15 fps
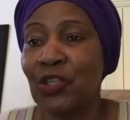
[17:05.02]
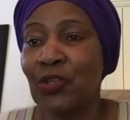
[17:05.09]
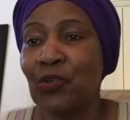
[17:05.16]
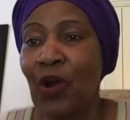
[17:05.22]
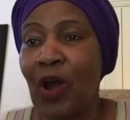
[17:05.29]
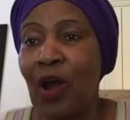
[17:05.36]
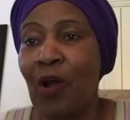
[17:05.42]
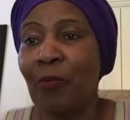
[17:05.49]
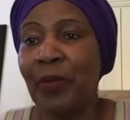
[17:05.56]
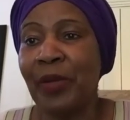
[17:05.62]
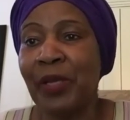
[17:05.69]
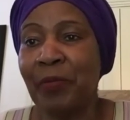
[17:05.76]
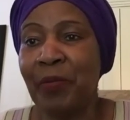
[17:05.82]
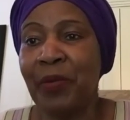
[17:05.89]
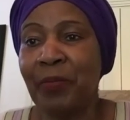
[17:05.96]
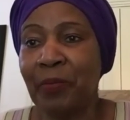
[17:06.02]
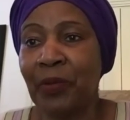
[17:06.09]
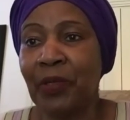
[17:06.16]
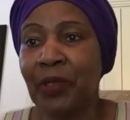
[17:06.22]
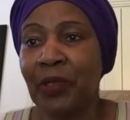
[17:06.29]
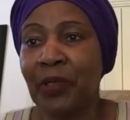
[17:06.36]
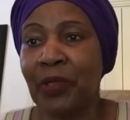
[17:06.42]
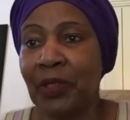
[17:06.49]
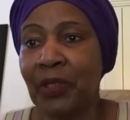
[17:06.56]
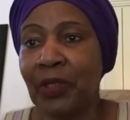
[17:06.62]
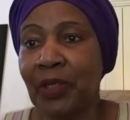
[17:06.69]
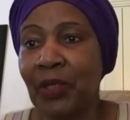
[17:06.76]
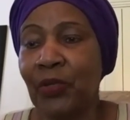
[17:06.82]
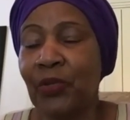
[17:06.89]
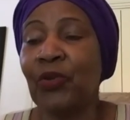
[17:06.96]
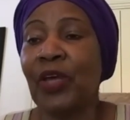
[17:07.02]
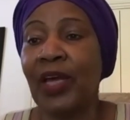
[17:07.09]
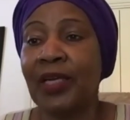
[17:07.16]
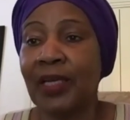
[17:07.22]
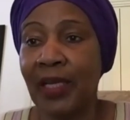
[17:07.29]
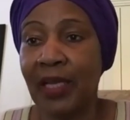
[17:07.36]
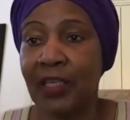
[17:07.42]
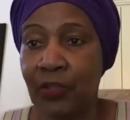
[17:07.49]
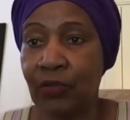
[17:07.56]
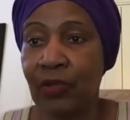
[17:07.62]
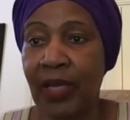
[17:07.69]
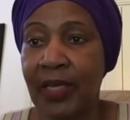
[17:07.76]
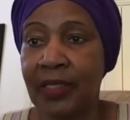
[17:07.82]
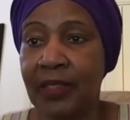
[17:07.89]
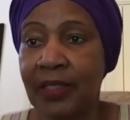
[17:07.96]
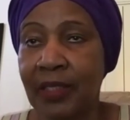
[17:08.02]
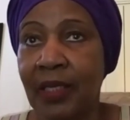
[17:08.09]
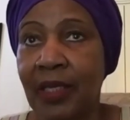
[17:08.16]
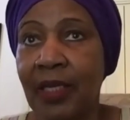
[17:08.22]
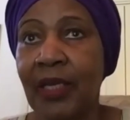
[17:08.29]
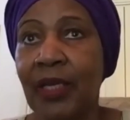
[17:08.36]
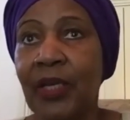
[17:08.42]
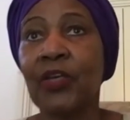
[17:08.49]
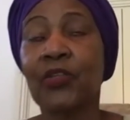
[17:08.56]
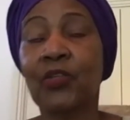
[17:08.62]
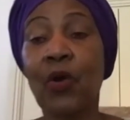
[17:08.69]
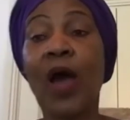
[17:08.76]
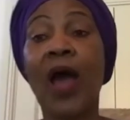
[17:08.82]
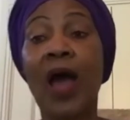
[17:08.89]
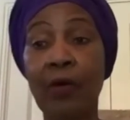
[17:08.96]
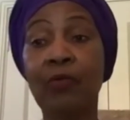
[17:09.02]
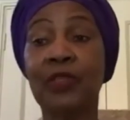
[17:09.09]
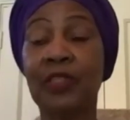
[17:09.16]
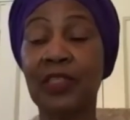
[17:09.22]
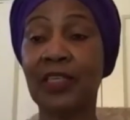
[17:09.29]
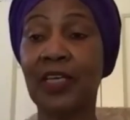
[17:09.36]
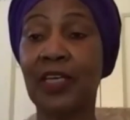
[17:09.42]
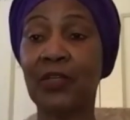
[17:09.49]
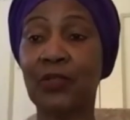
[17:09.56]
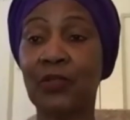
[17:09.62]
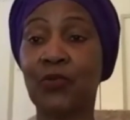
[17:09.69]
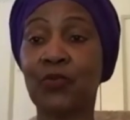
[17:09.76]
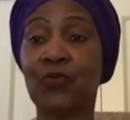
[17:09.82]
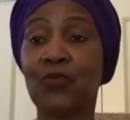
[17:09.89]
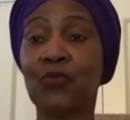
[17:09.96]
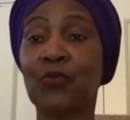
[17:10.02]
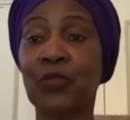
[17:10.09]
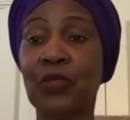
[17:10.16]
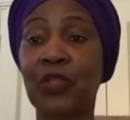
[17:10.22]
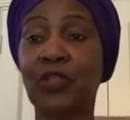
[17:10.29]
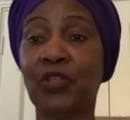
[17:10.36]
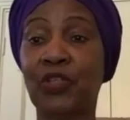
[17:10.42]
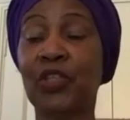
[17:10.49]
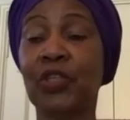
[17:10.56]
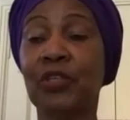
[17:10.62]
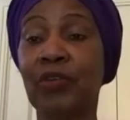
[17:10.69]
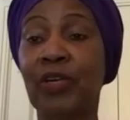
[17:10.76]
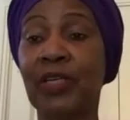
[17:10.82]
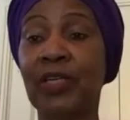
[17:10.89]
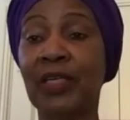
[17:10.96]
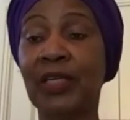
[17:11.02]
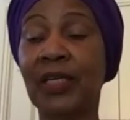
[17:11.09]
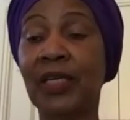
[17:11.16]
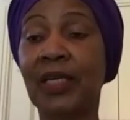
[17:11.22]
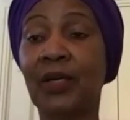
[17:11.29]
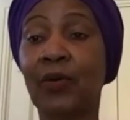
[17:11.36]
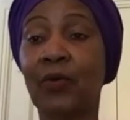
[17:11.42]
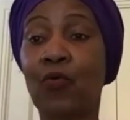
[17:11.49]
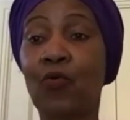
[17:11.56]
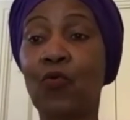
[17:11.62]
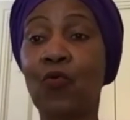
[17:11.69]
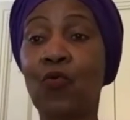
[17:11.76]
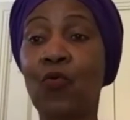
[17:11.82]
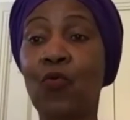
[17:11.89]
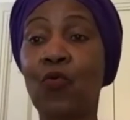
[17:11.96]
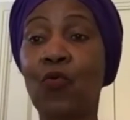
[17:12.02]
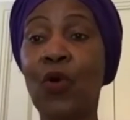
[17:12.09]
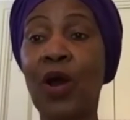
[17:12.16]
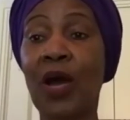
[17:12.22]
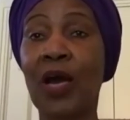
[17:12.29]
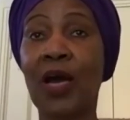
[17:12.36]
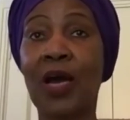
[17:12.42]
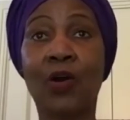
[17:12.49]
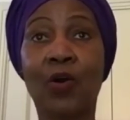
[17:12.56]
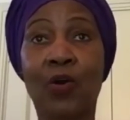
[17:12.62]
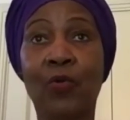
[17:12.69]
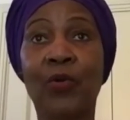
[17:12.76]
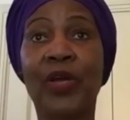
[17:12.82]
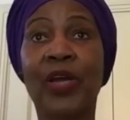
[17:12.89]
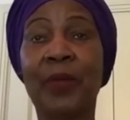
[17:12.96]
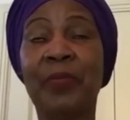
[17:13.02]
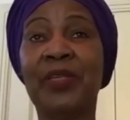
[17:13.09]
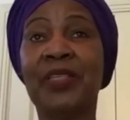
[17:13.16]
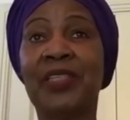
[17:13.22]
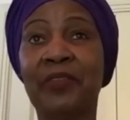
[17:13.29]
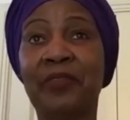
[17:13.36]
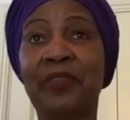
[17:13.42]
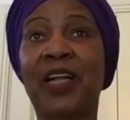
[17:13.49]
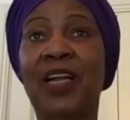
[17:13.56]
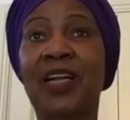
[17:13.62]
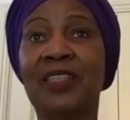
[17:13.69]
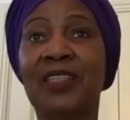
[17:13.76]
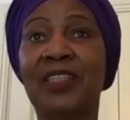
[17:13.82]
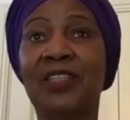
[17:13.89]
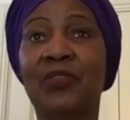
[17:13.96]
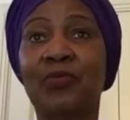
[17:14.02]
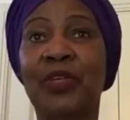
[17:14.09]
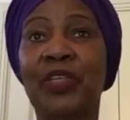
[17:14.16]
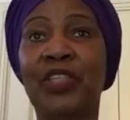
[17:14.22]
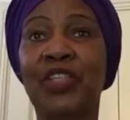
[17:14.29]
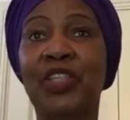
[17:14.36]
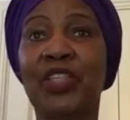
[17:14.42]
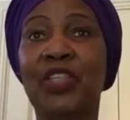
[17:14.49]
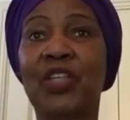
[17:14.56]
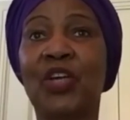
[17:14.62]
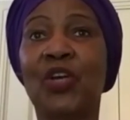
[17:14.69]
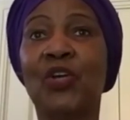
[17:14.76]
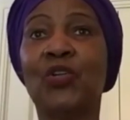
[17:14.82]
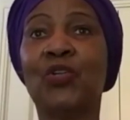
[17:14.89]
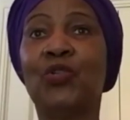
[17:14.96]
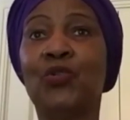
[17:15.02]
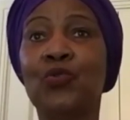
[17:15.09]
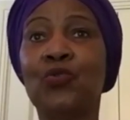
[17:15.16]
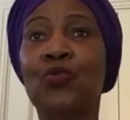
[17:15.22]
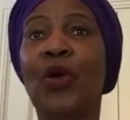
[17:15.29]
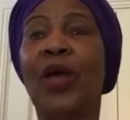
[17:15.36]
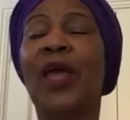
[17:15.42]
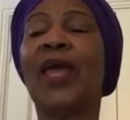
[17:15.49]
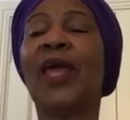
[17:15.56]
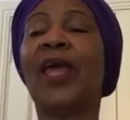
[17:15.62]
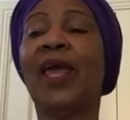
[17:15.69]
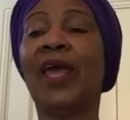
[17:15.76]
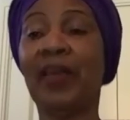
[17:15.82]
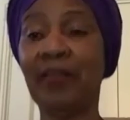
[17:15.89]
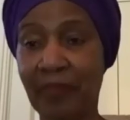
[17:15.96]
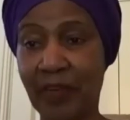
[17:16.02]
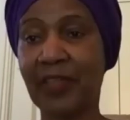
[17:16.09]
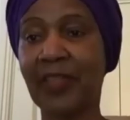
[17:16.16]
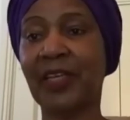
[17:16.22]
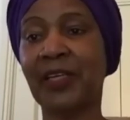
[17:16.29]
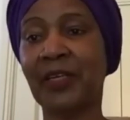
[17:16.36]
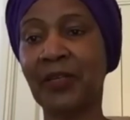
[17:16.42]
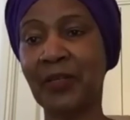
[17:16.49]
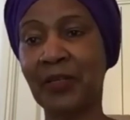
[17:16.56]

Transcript: to how many people you can educate. So I would say to children who are growing up in difficult situations, do everything